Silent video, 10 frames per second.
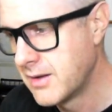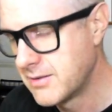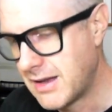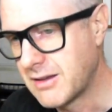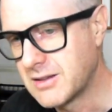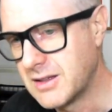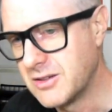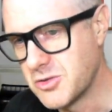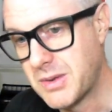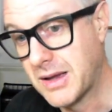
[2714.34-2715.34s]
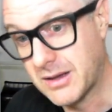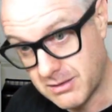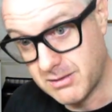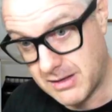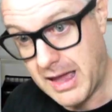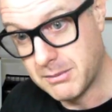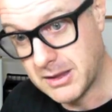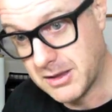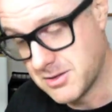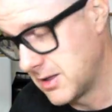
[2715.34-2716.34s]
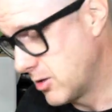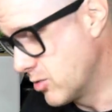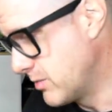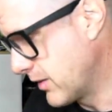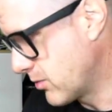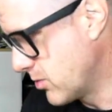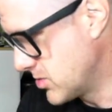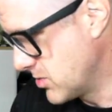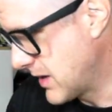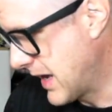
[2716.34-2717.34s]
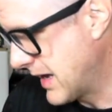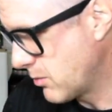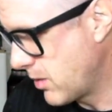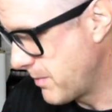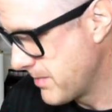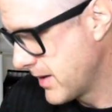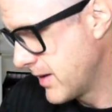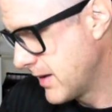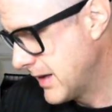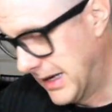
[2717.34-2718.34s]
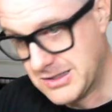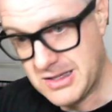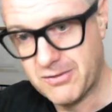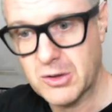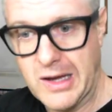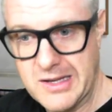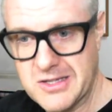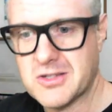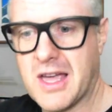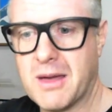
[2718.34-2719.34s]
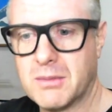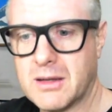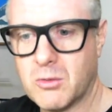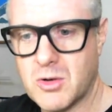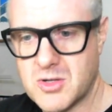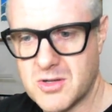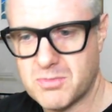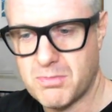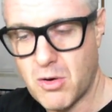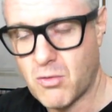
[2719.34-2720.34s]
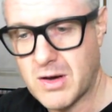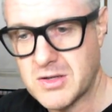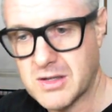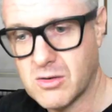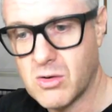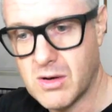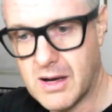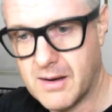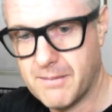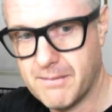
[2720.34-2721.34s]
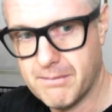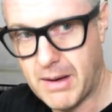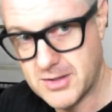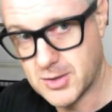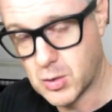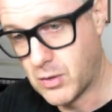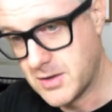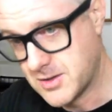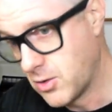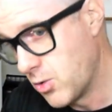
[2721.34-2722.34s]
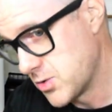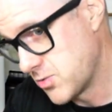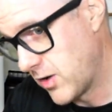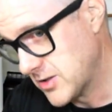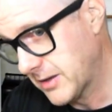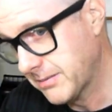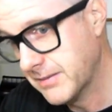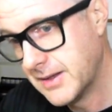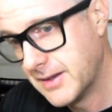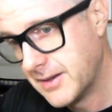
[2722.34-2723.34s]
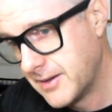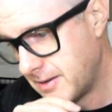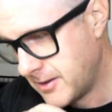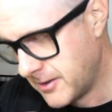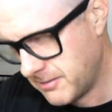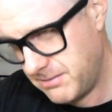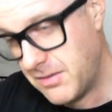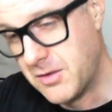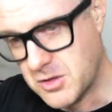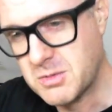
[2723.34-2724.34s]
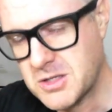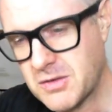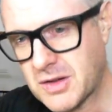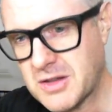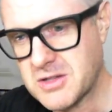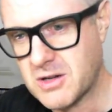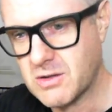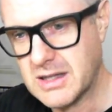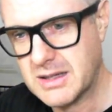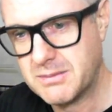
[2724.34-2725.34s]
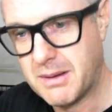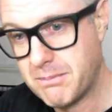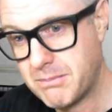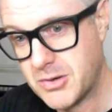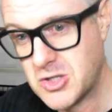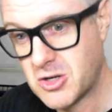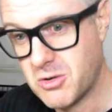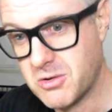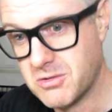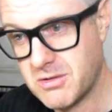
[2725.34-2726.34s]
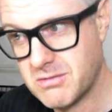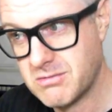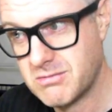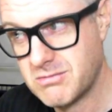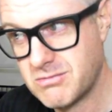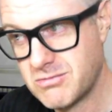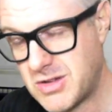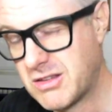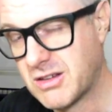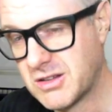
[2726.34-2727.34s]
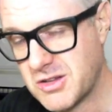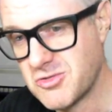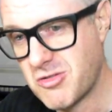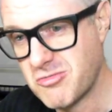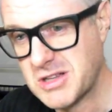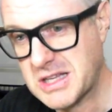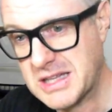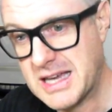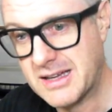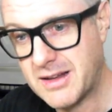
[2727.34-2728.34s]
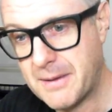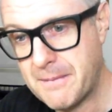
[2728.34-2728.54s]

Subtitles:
Technically in Japan, gambling is illegal, but of course you can, well, except for licensed gambling, which is boat racing, bicycle racing, horse racing, there are specific things that are allowed, but pachinko technically is not really allowed.